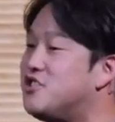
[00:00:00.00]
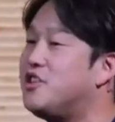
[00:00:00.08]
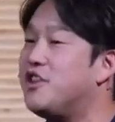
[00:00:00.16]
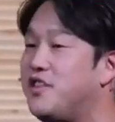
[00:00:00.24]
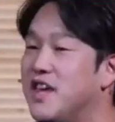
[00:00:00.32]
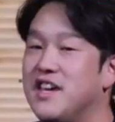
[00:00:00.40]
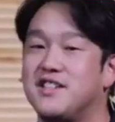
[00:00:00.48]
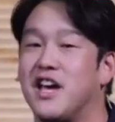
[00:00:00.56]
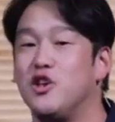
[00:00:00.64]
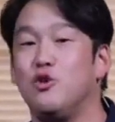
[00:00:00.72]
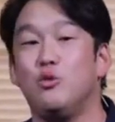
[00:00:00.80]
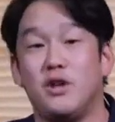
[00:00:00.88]
to the things
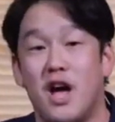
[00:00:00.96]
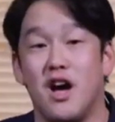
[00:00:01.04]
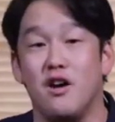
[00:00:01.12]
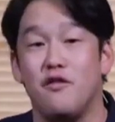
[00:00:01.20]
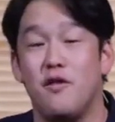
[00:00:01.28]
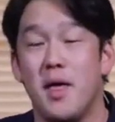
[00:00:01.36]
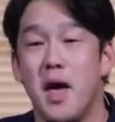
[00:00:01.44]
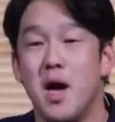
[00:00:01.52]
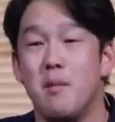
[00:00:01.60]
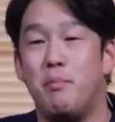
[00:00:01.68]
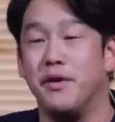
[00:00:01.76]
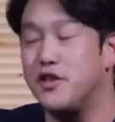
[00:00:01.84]
that you love.
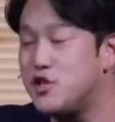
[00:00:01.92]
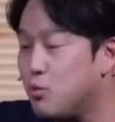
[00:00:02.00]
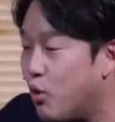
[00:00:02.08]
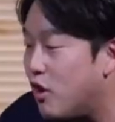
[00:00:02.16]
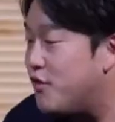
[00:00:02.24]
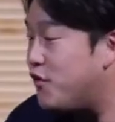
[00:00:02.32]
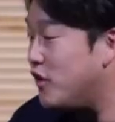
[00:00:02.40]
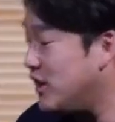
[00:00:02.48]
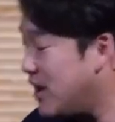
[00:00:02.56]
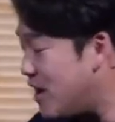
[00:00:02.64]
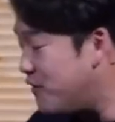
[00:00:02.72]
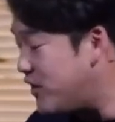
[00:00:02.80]
But this word for
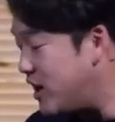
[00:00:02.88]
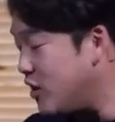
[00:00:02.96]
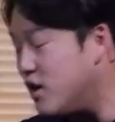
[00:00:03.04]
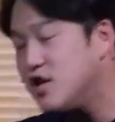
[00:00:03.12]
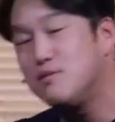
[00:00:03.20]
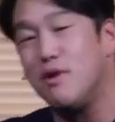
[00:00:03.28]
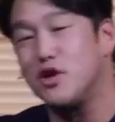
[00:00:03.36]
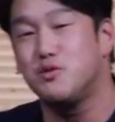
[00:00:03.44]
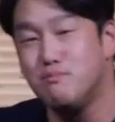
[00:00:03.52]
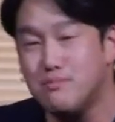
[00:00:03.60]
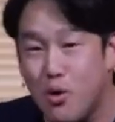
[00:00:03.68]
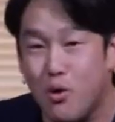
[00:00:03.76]
love here is much
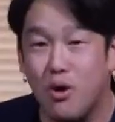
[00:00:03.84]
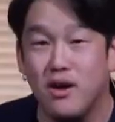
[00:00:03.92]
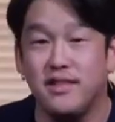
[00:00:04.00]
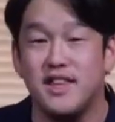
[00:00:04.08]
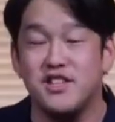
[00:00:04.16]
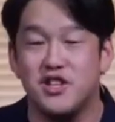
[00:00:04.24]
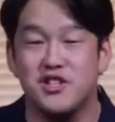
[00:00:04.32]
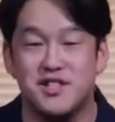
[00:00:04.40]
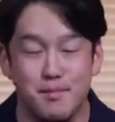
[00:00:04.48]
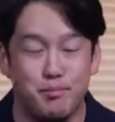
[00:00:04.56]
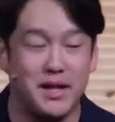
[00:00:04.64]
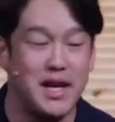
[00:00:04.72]
more than just
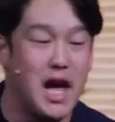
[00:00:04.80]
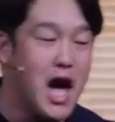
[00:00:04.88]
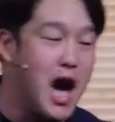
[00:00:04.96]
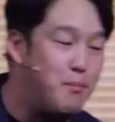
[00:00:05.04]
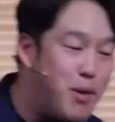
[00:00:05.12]
simply a